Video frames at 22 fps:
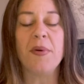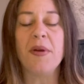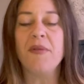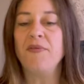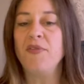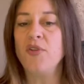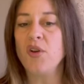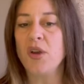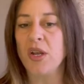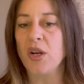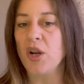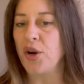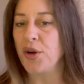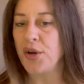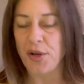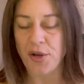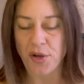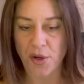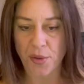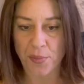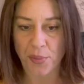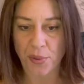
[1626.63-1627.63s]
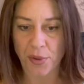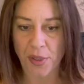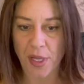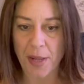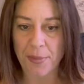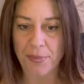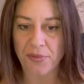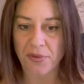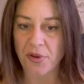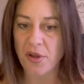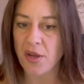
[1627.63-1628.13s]
If you can already do
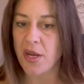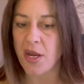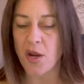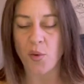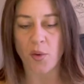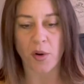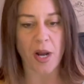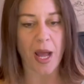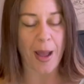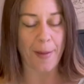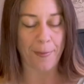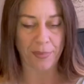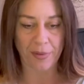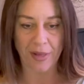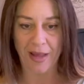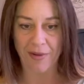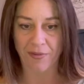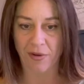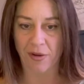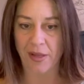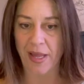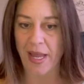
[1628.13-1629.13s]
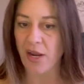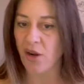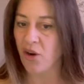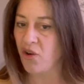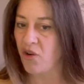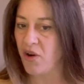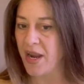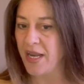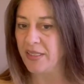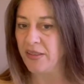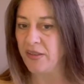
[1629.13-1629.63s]
pull-ups, you would up-level like
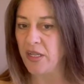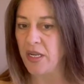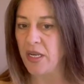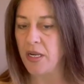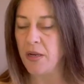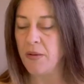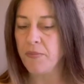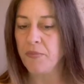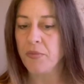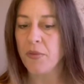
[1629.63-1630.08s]
crazy.